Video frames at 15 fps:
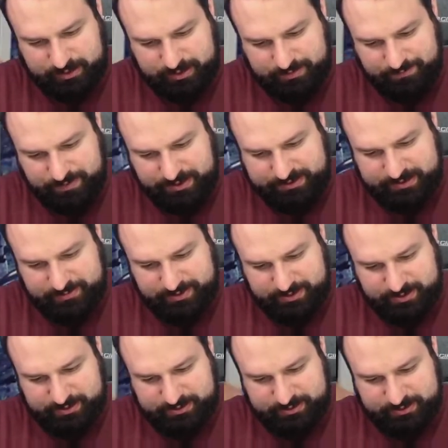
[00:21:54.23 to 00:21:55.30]

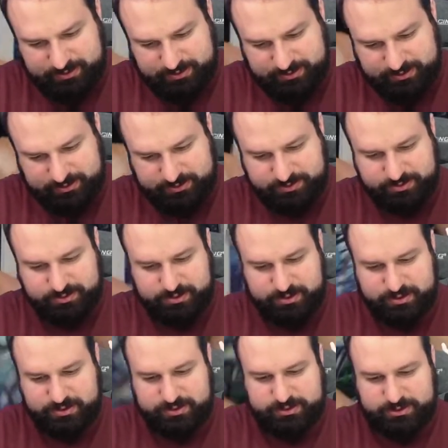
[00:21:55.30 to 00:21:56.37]
Piximon,
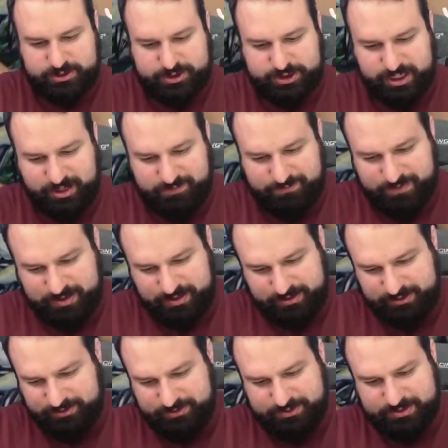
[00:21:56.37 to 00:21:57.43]
Shoutmon,
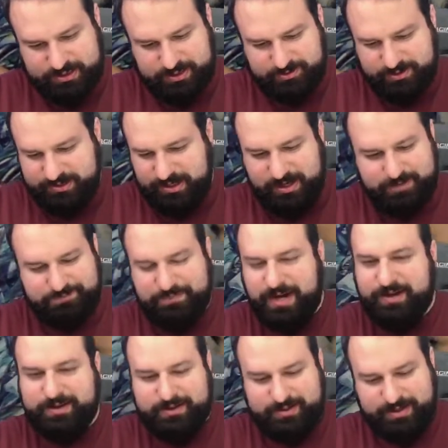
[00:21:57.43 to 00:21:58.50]
whose series I'm
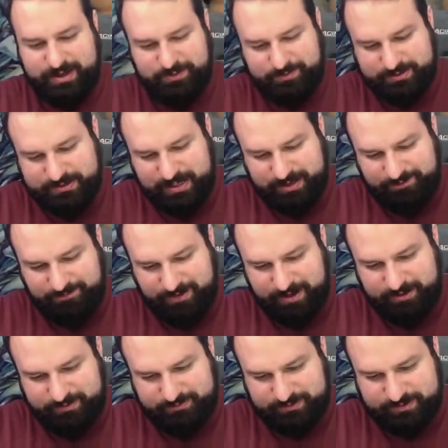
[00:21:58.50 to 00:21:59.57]
not gonna lie, I was not a fan
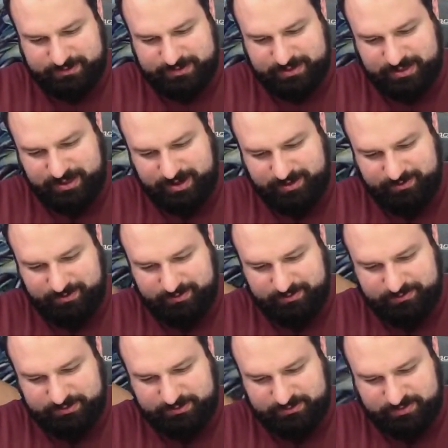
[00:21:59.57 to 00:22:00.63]
of because it
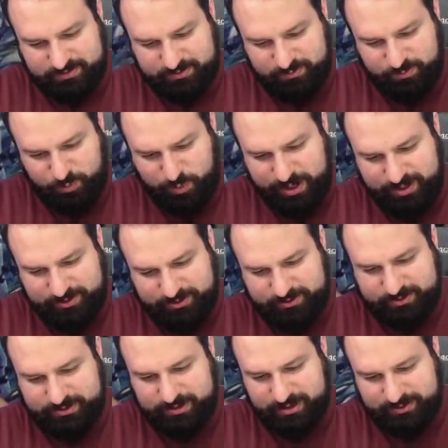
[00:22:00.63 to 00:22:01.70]
was
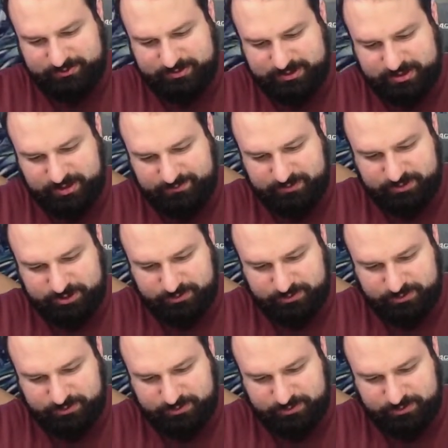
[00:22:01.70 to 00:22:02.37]
weird how Digievolution